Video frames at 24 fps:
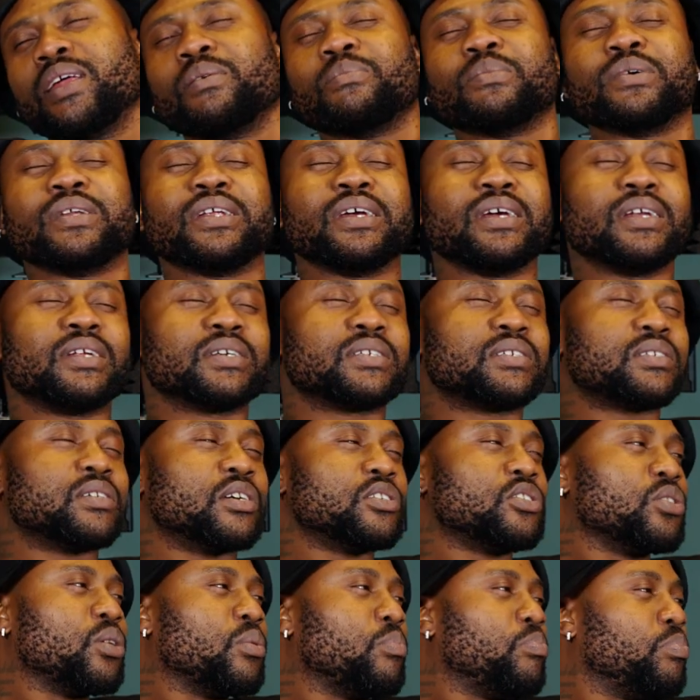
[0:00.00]
Lemonade yeah. is
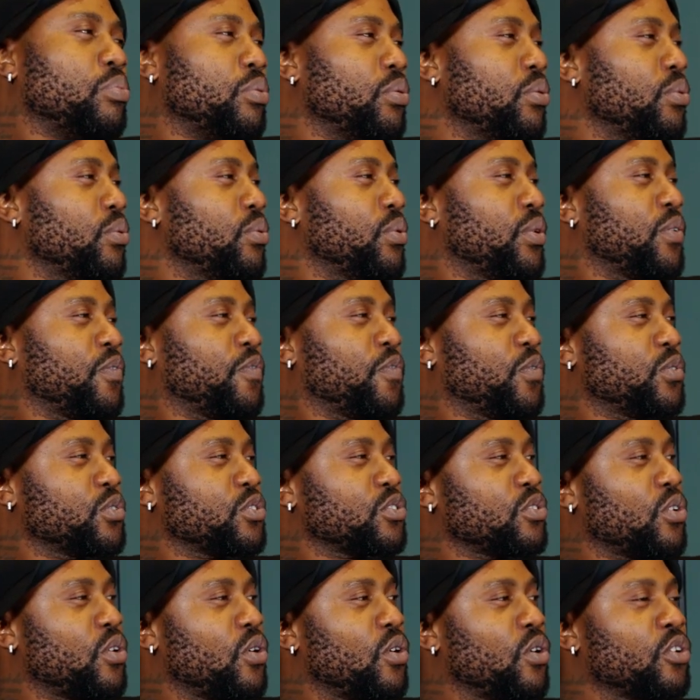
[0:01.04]
such a beautiful
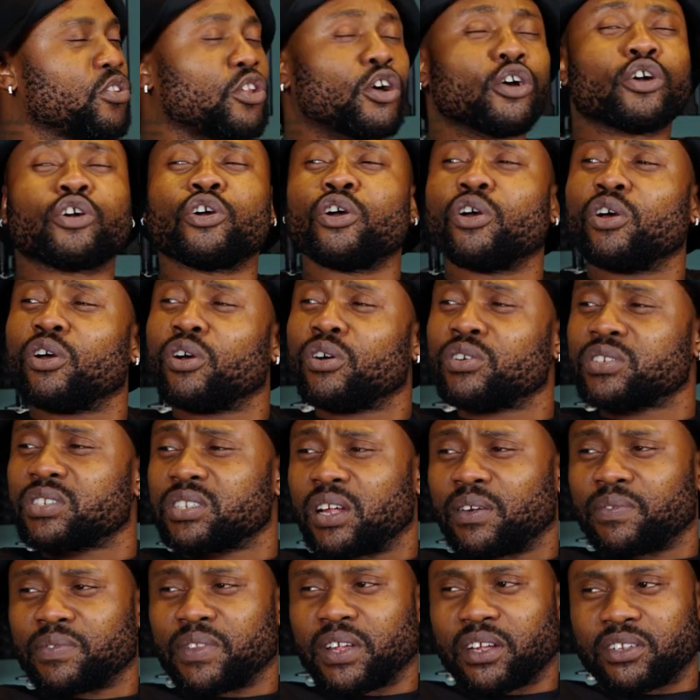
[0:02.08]
song. The girls yeah.
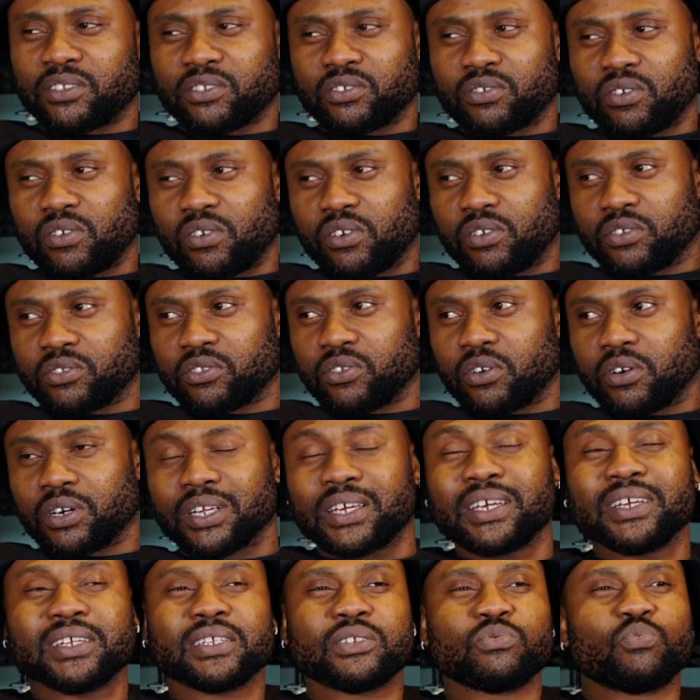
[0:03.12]
love that song, dog.
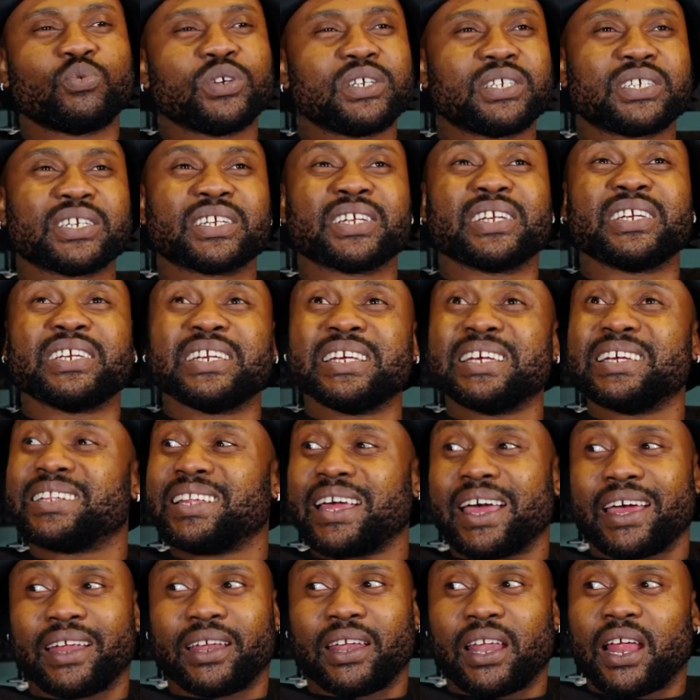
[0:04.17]
Yeah. He, we didn't need
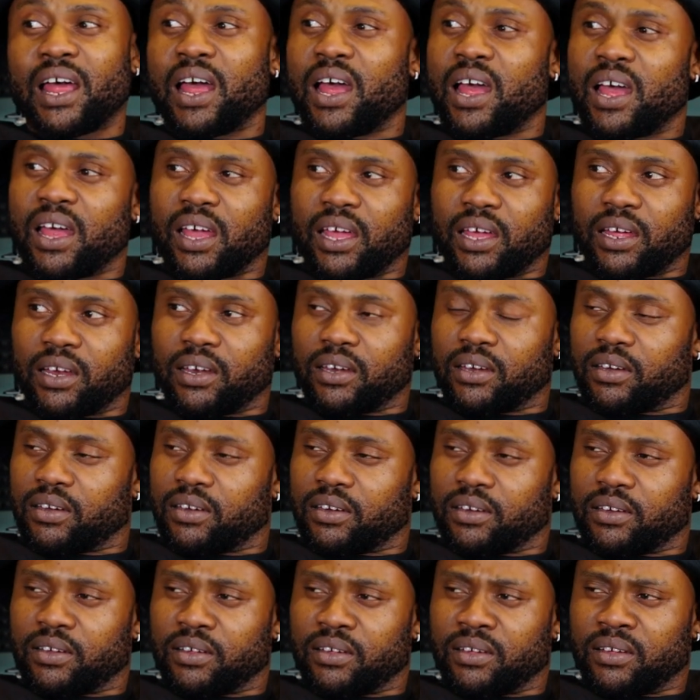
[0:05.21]
that line. Mm.
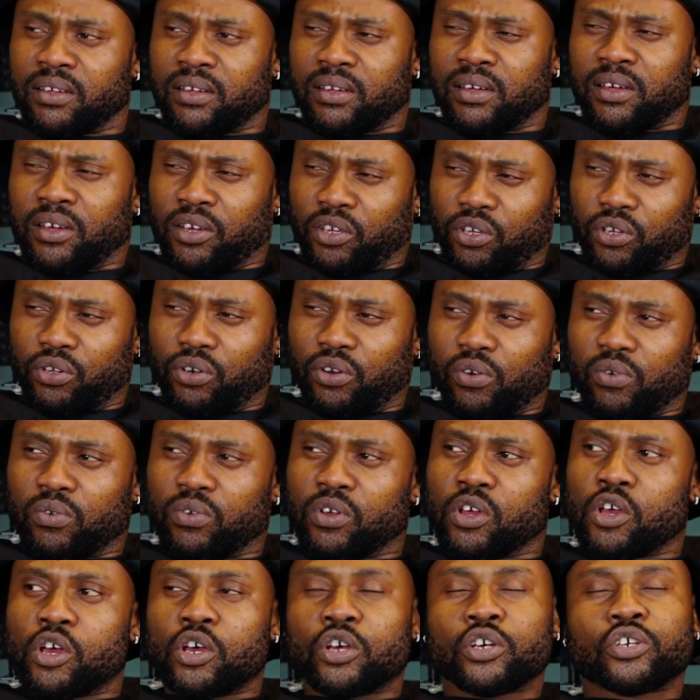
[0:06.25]
Yeah. You know.
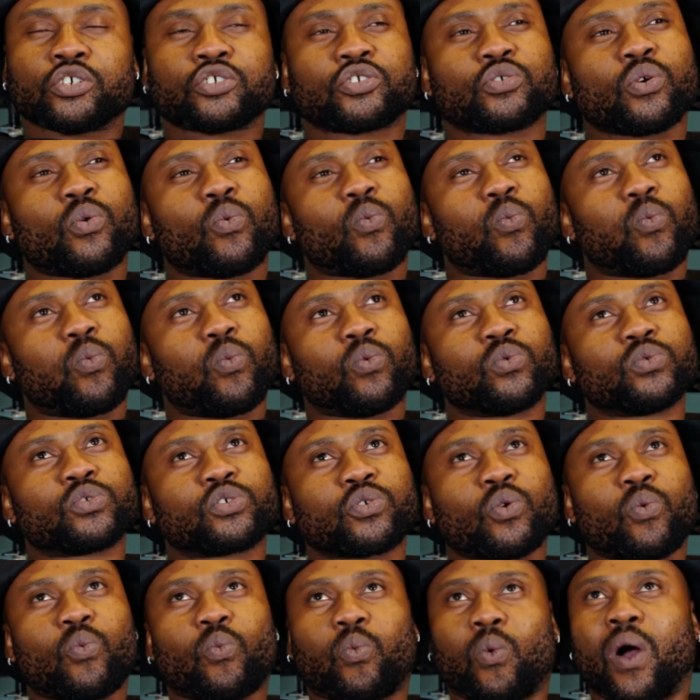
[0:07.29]
Yeah. So
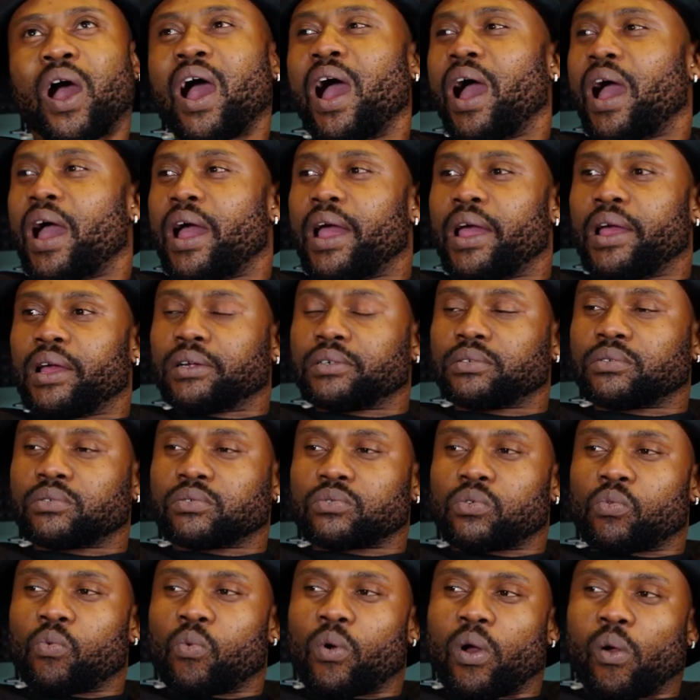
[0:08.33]
so why
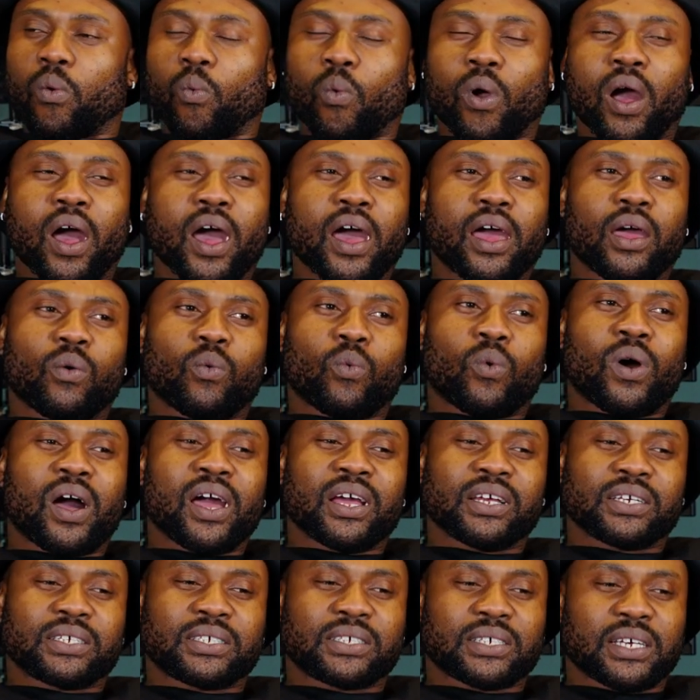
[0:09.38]
why
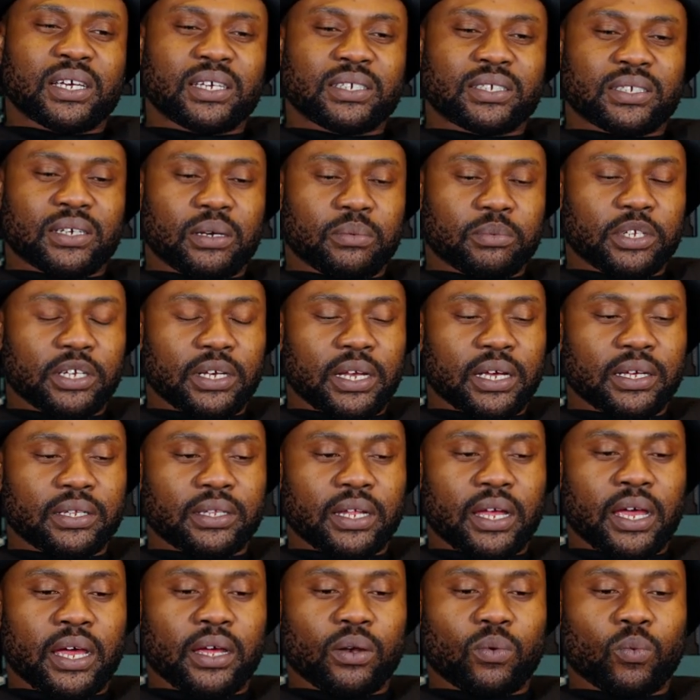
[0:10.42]
why say something like
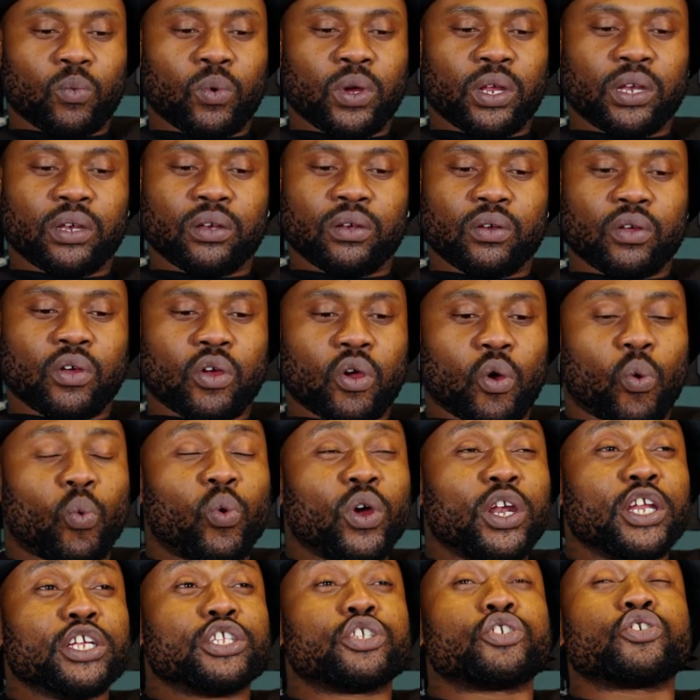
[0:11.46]
that when
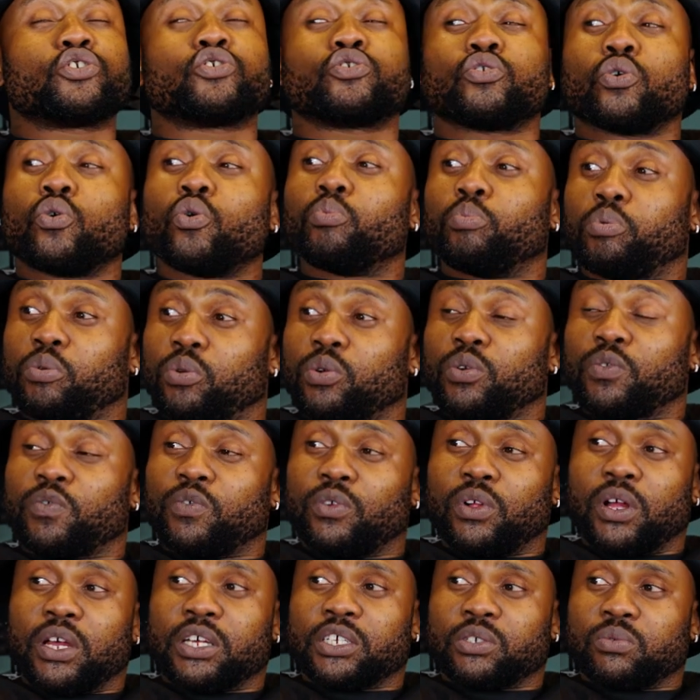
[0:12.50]
when it's so
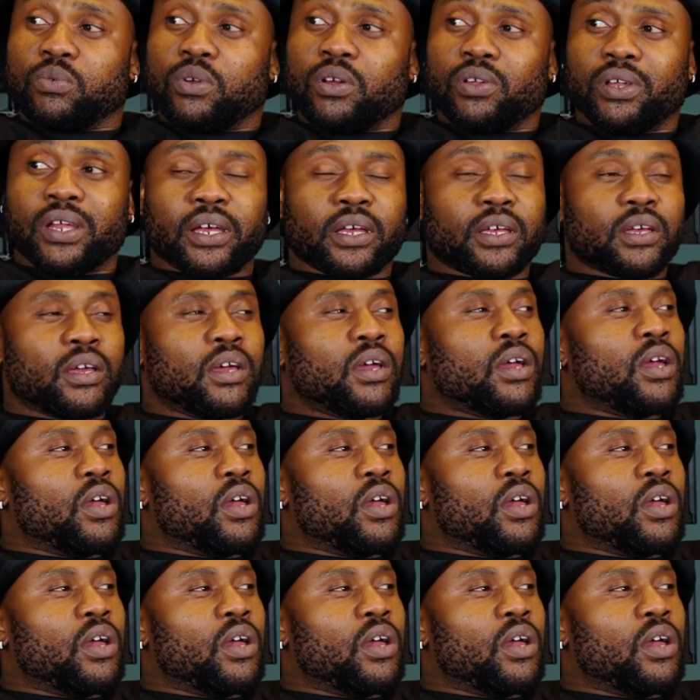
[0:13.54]
beautiful as well? Like